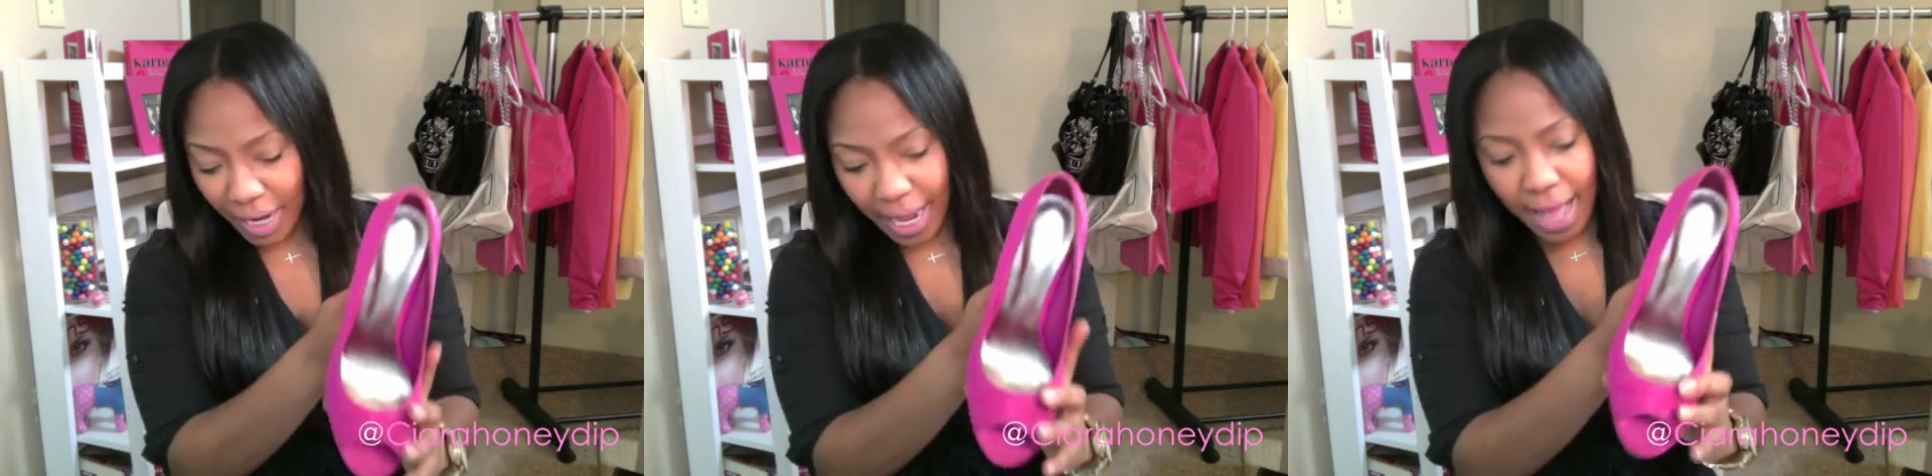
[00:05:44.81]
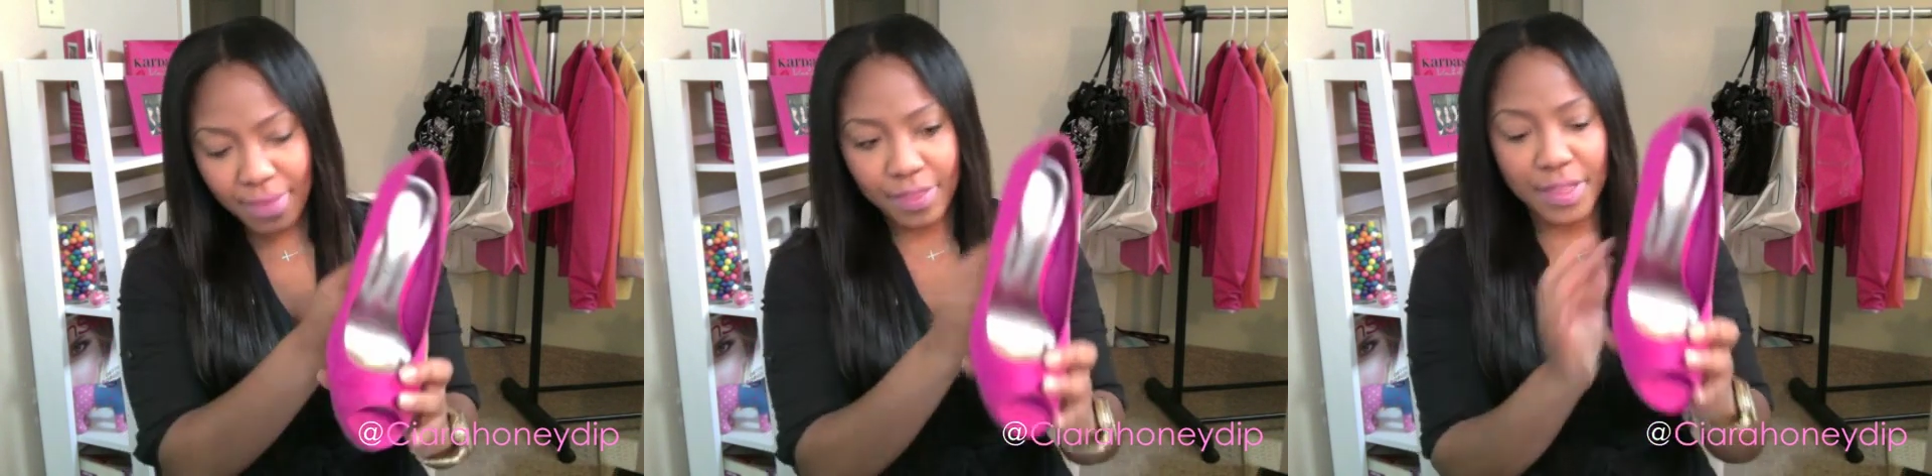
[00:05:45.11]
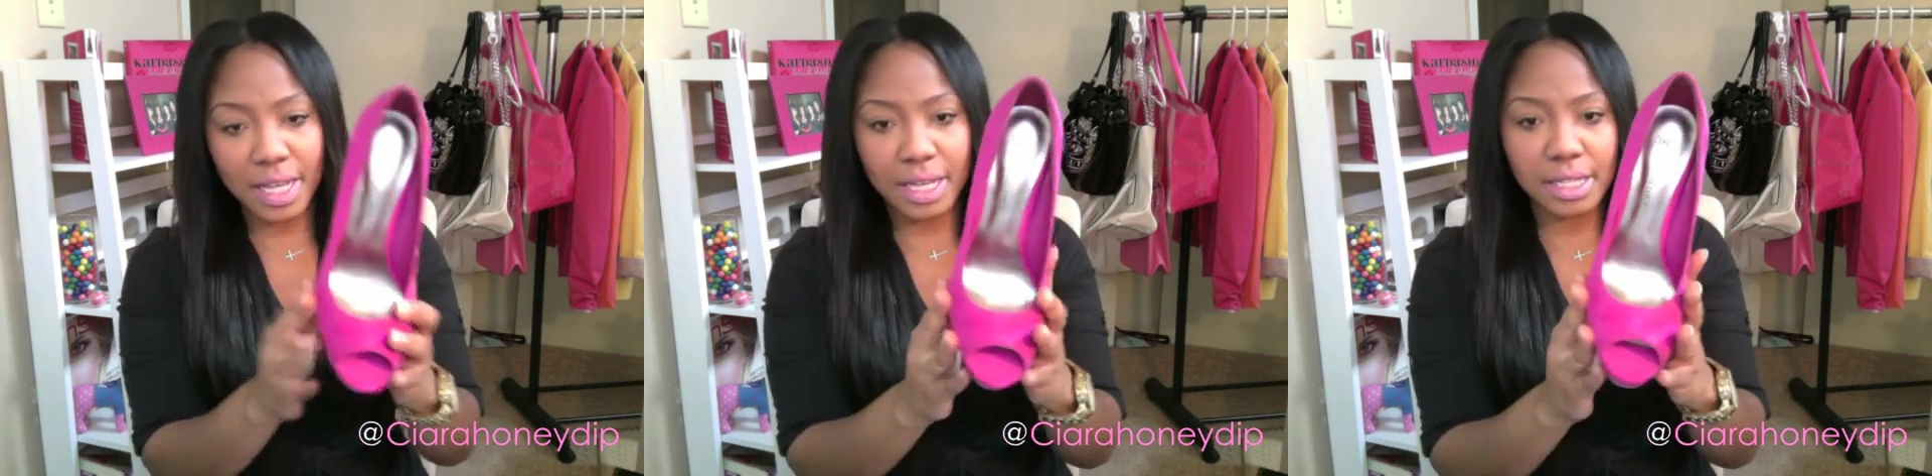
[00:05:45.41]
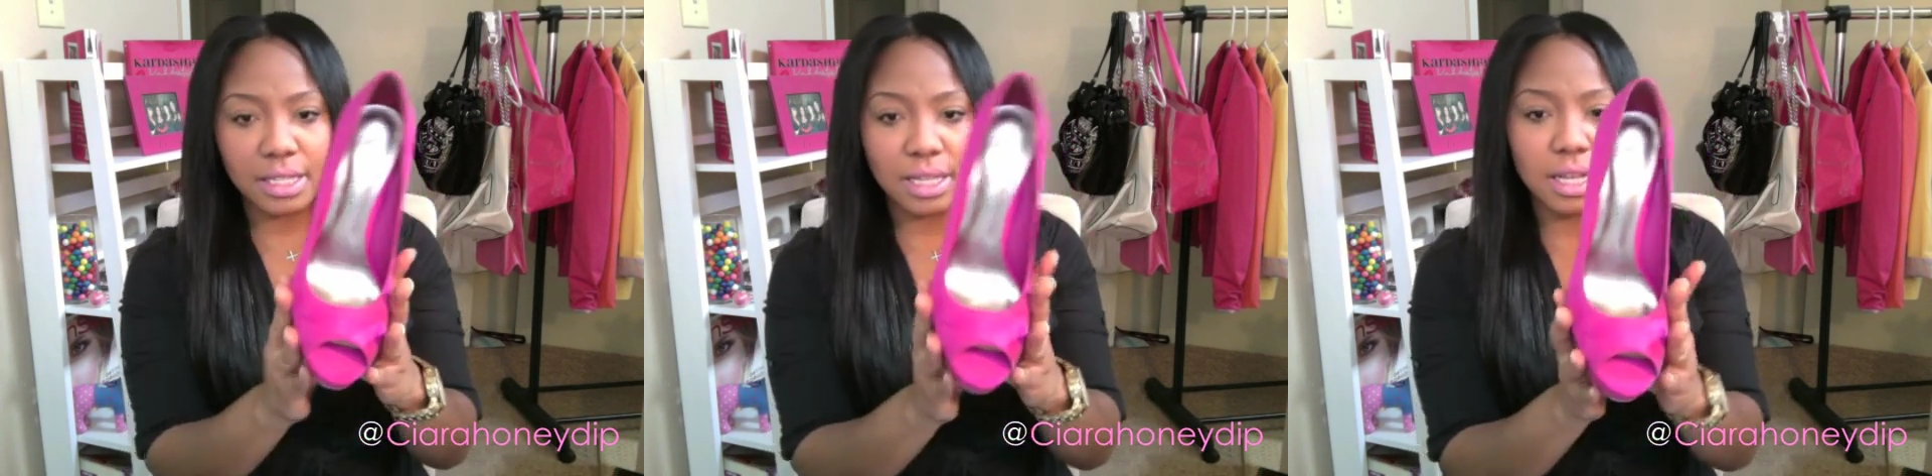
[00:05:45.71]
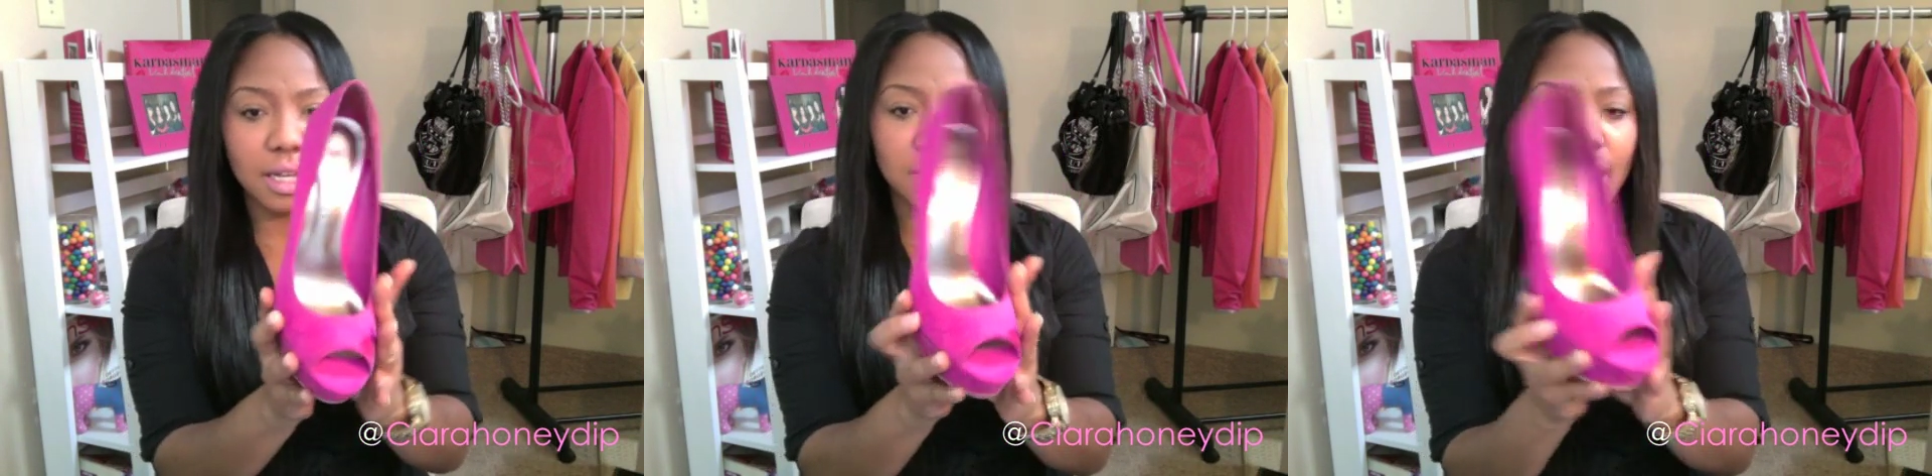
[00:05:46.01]
I got these
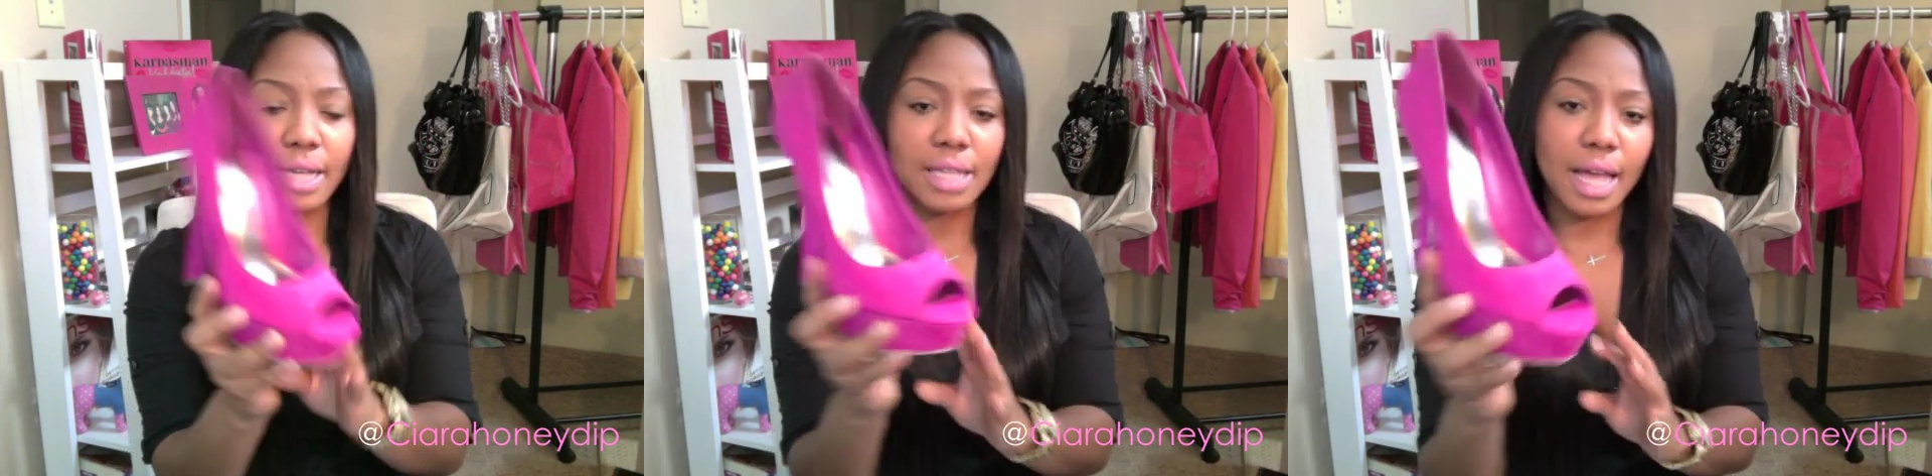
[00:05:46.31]
in a size